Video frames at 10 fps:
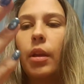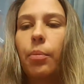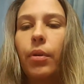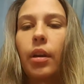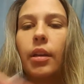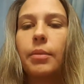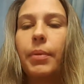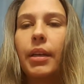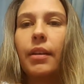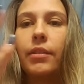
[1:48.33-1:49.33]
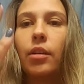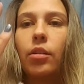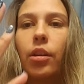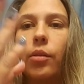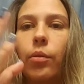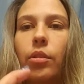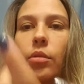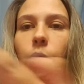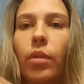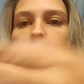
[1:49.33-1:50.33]
products being. It's hard to do with just
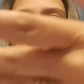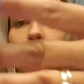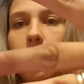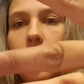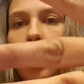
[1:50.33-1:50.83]
one hand,